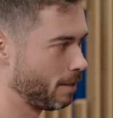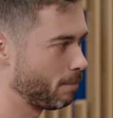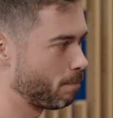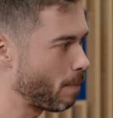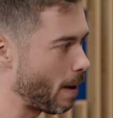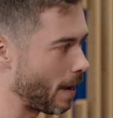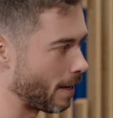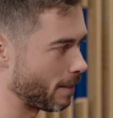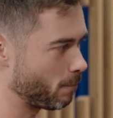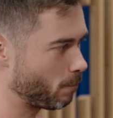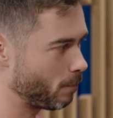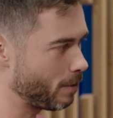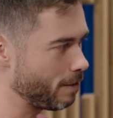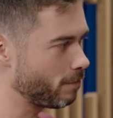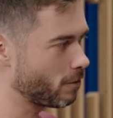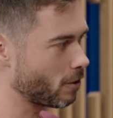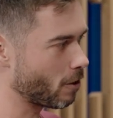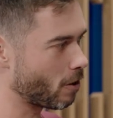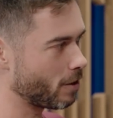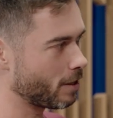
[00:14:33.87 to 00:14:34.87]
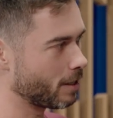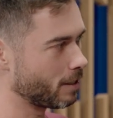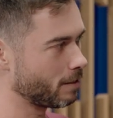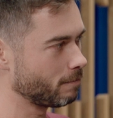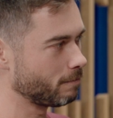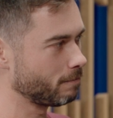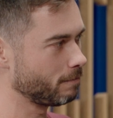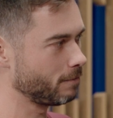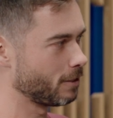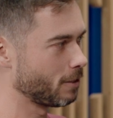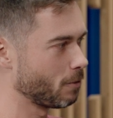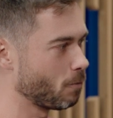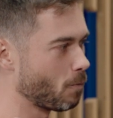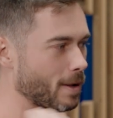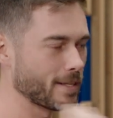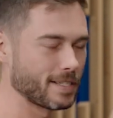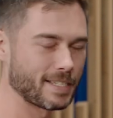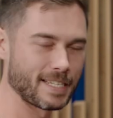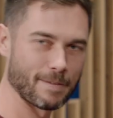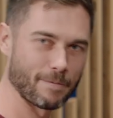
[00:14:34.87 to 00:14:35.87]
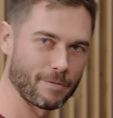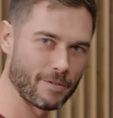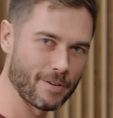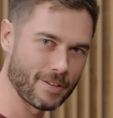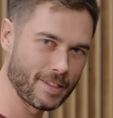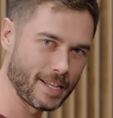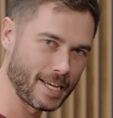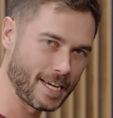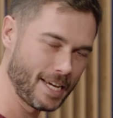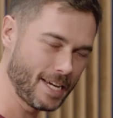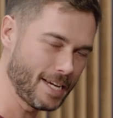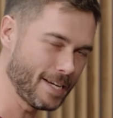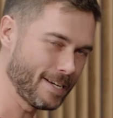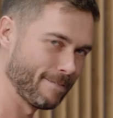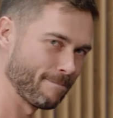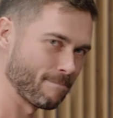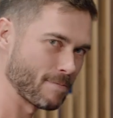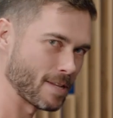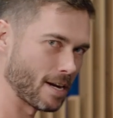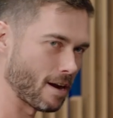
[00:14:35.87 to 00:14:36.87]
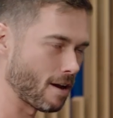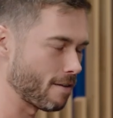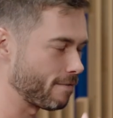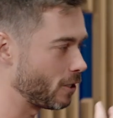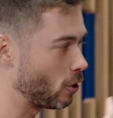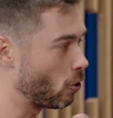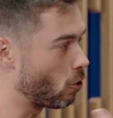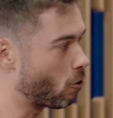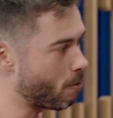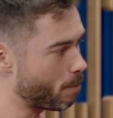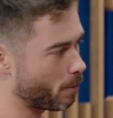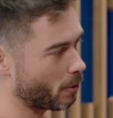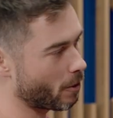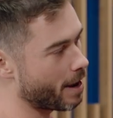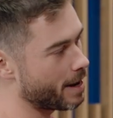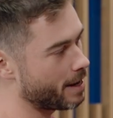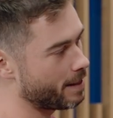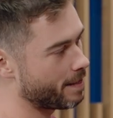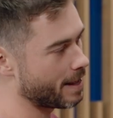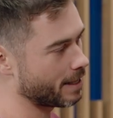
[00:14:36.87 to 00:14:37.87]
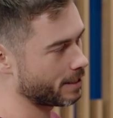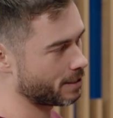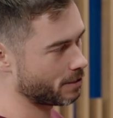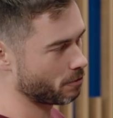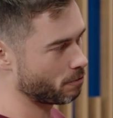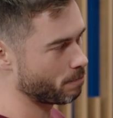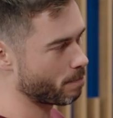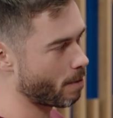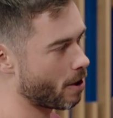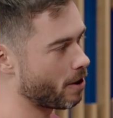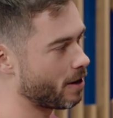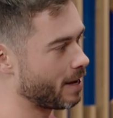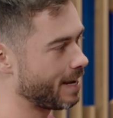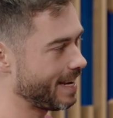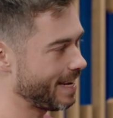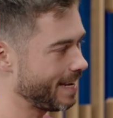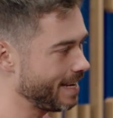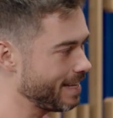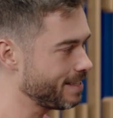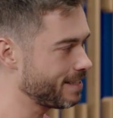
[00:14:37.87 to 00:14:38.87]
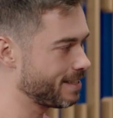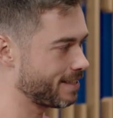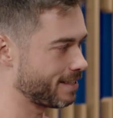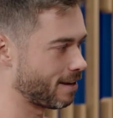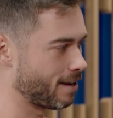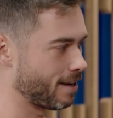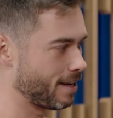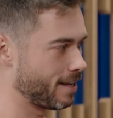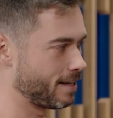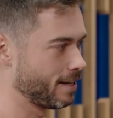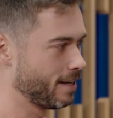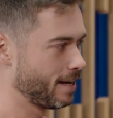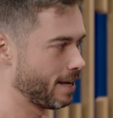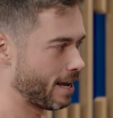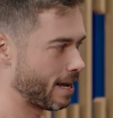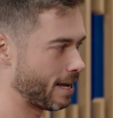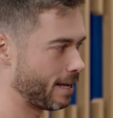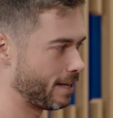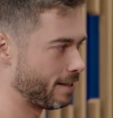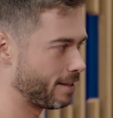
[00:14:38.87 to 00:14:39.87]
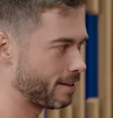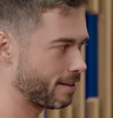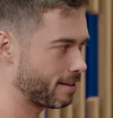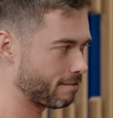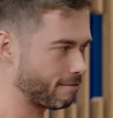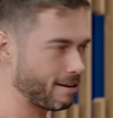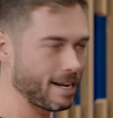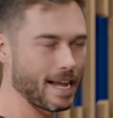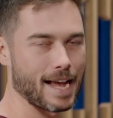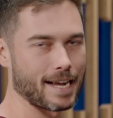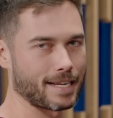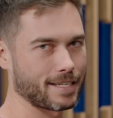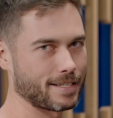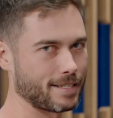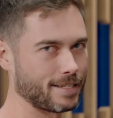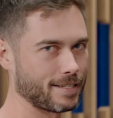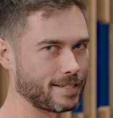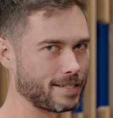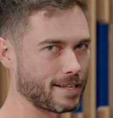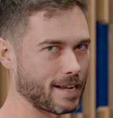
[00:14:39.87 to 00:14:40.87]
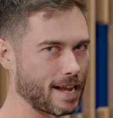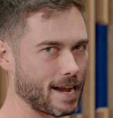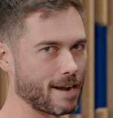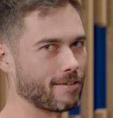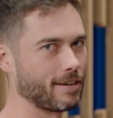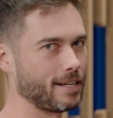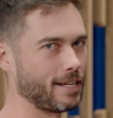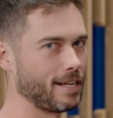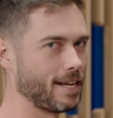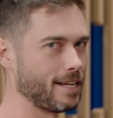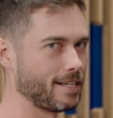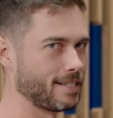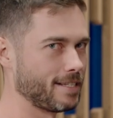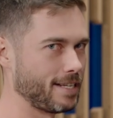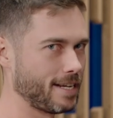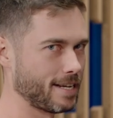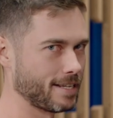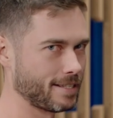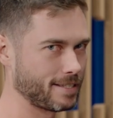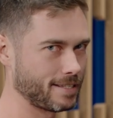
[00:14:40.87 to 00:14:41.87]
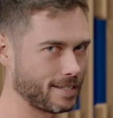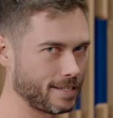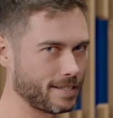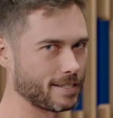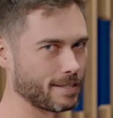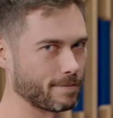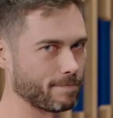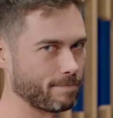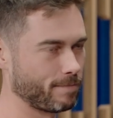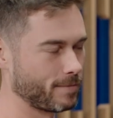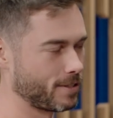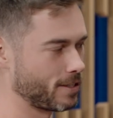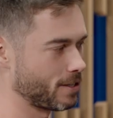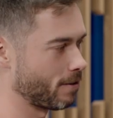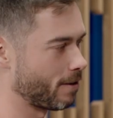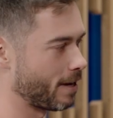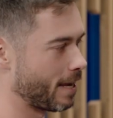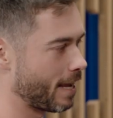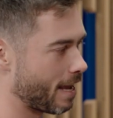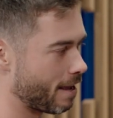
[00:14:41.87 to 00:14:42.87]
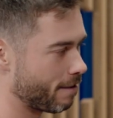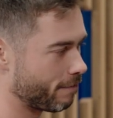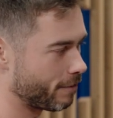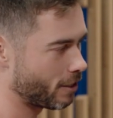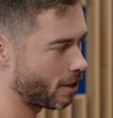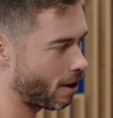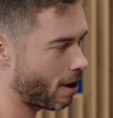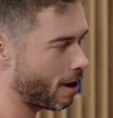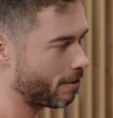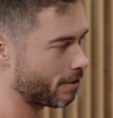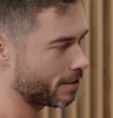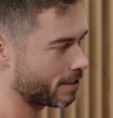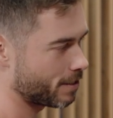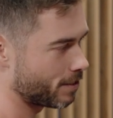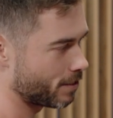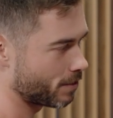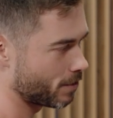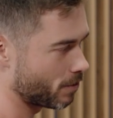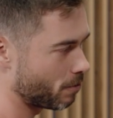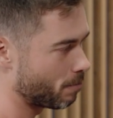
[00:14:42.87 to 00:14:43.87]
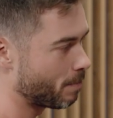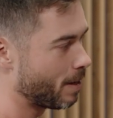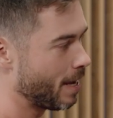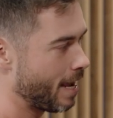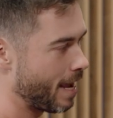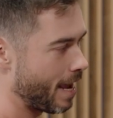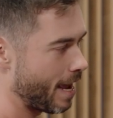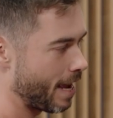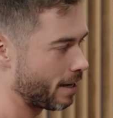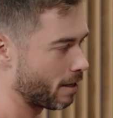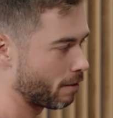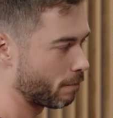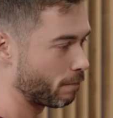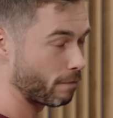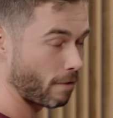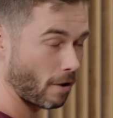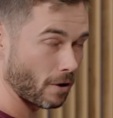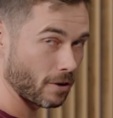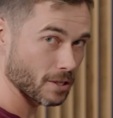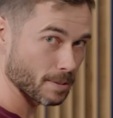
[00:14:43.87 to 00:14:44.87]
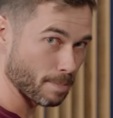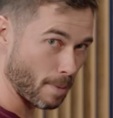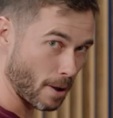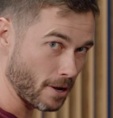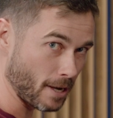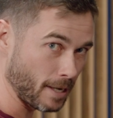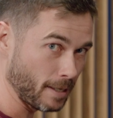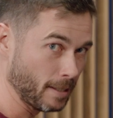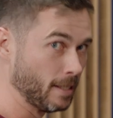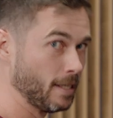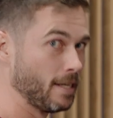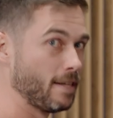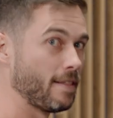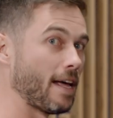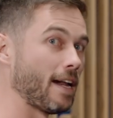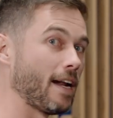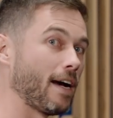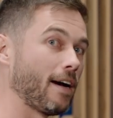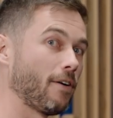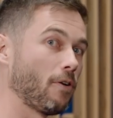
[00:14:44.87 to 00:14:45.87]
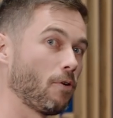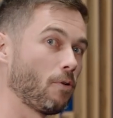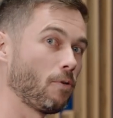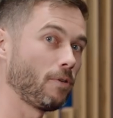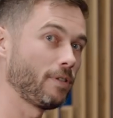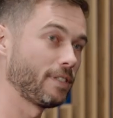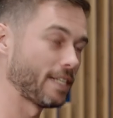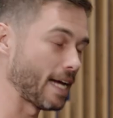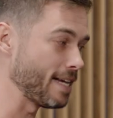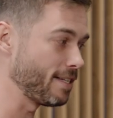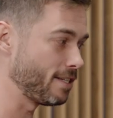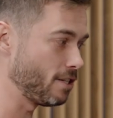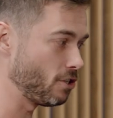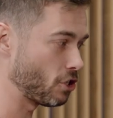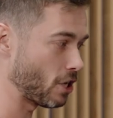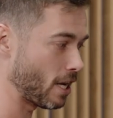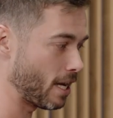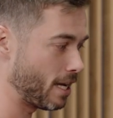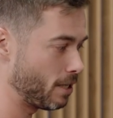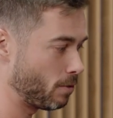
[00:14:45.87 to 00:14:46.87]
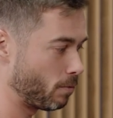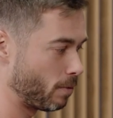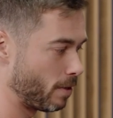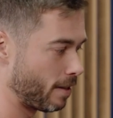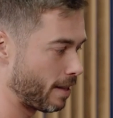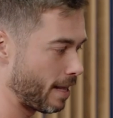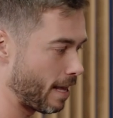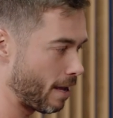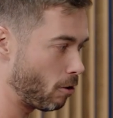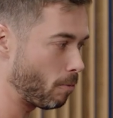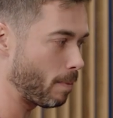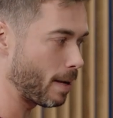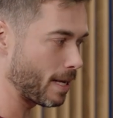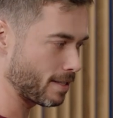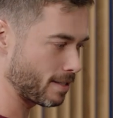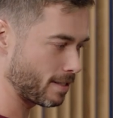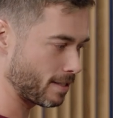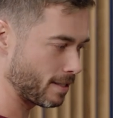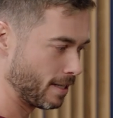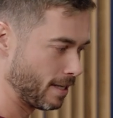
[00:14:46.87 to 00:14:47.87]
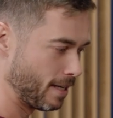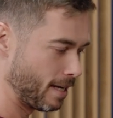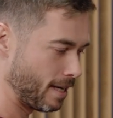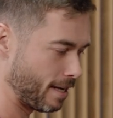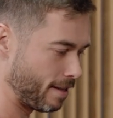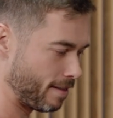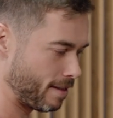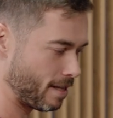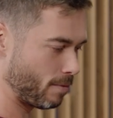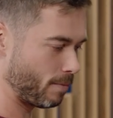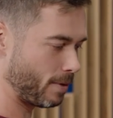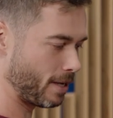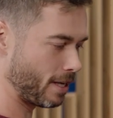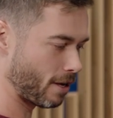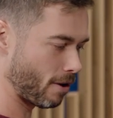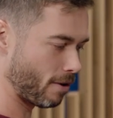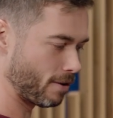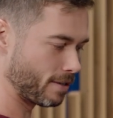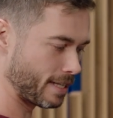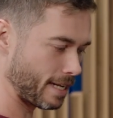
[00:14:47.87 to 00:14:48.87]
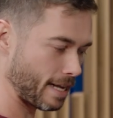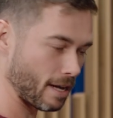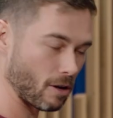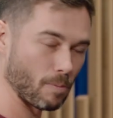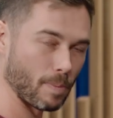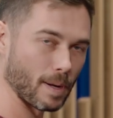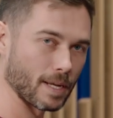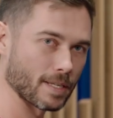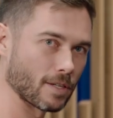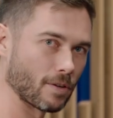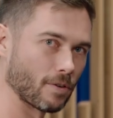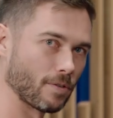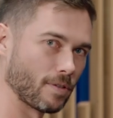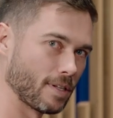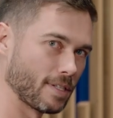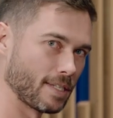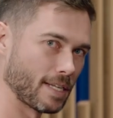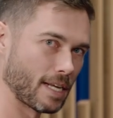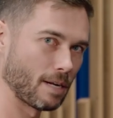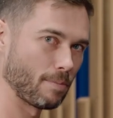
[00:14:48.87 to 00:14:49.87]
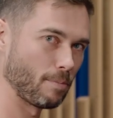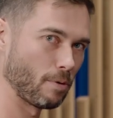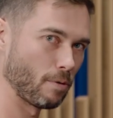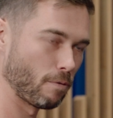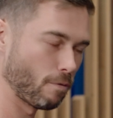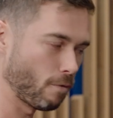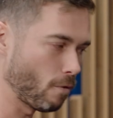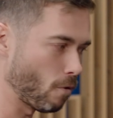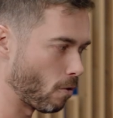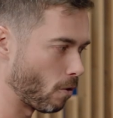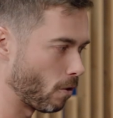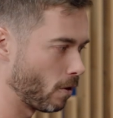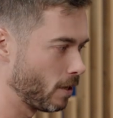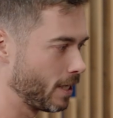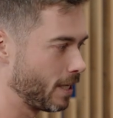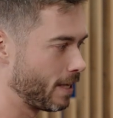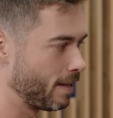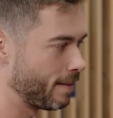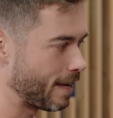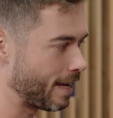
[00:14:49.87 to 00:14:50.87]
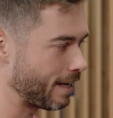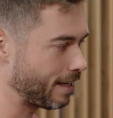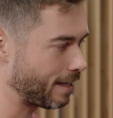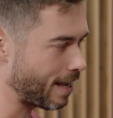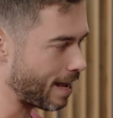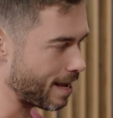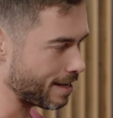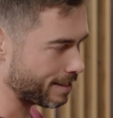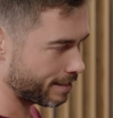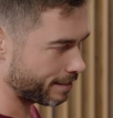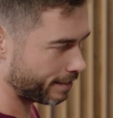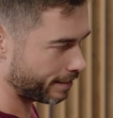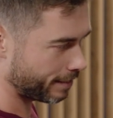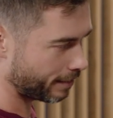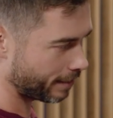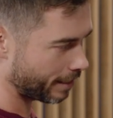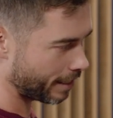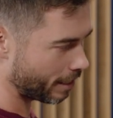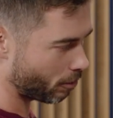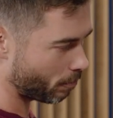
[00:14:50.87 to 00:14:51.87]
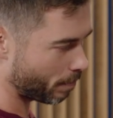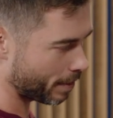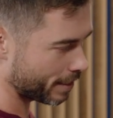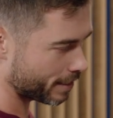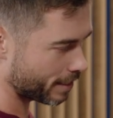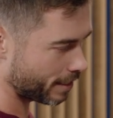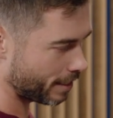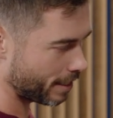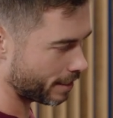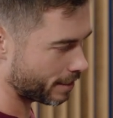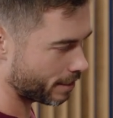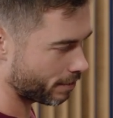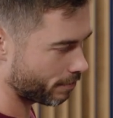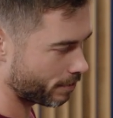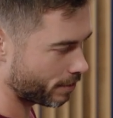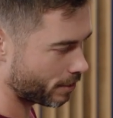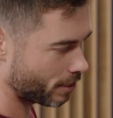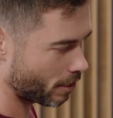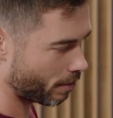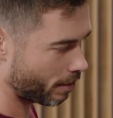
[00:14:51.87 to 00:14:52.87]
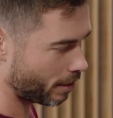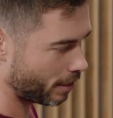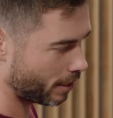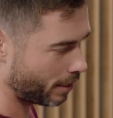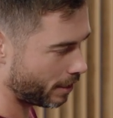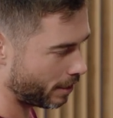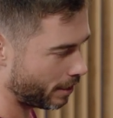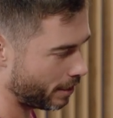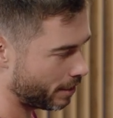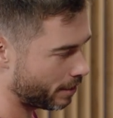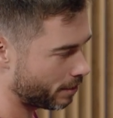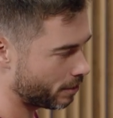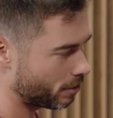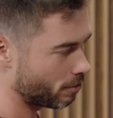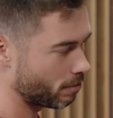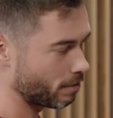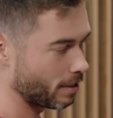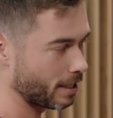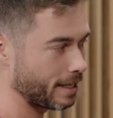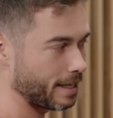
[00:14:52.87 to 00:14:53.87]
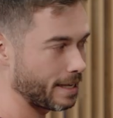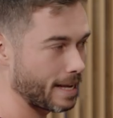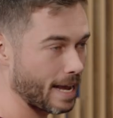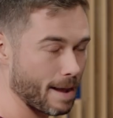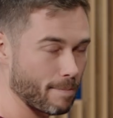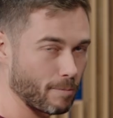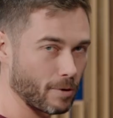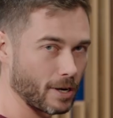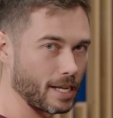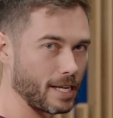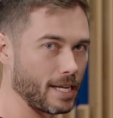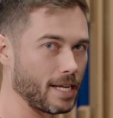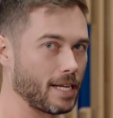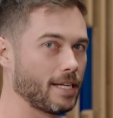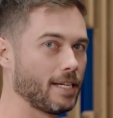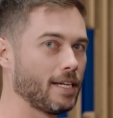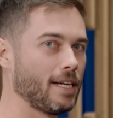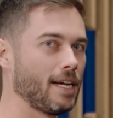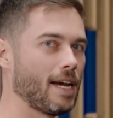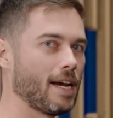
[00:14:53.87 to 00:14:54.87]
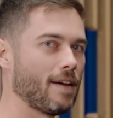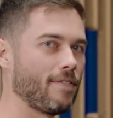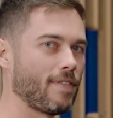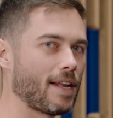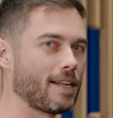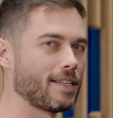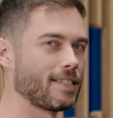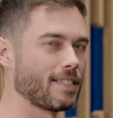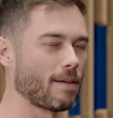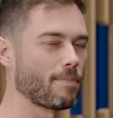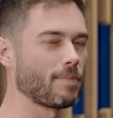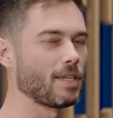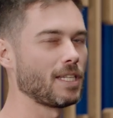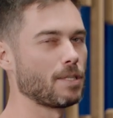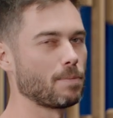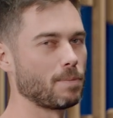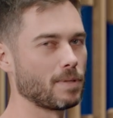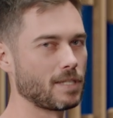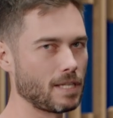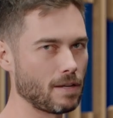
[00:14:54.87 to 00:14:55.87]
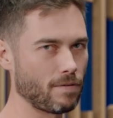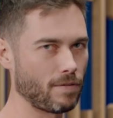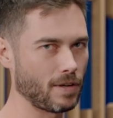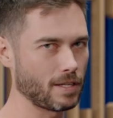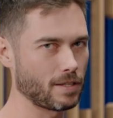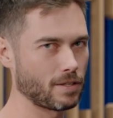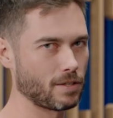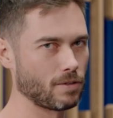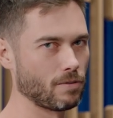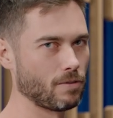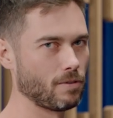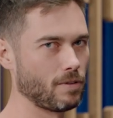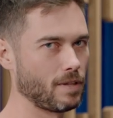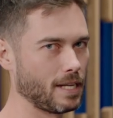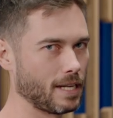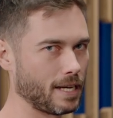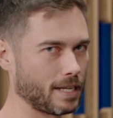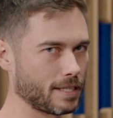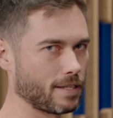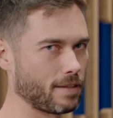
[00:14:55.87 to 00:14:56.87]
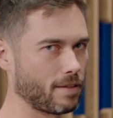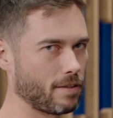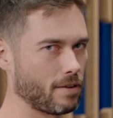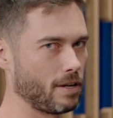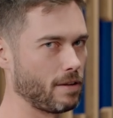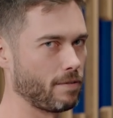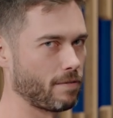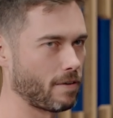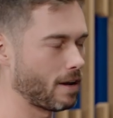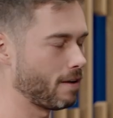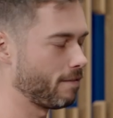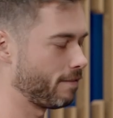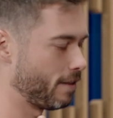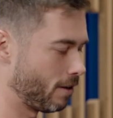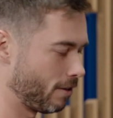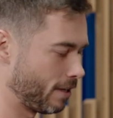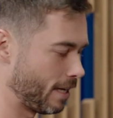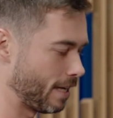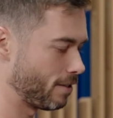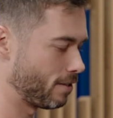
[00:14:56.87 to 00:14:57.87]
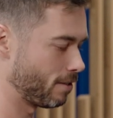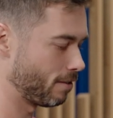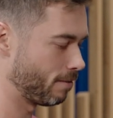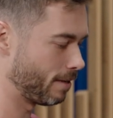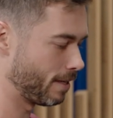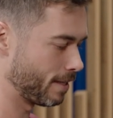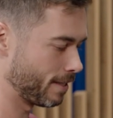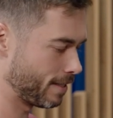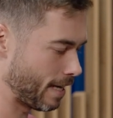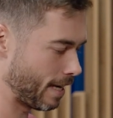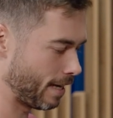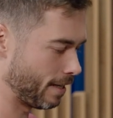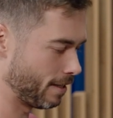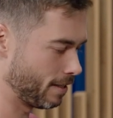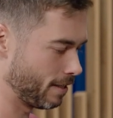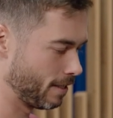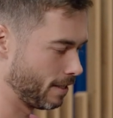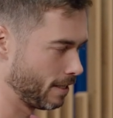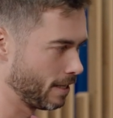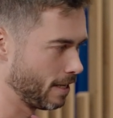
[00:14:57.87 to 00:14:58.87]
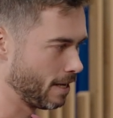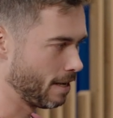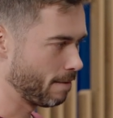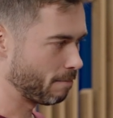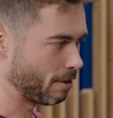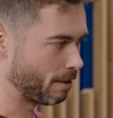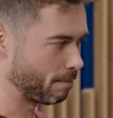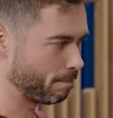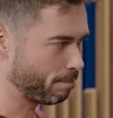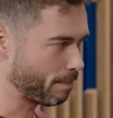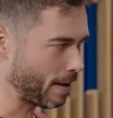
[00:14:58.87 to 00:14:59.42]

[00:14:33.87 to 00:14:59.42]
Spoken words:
But we've gone one step further here, and I've incorporated that zoom motor inside a three-axis ARRI ECS system. So I have an iris, a zoom, and a focus motor that are all daisy-chained with LBUS, and then we are going to LBUS on the ZMU-4. That last little LBUS connector is going into the camera here, and that is something specific to the Alexa 35 that I'll get to in a second. But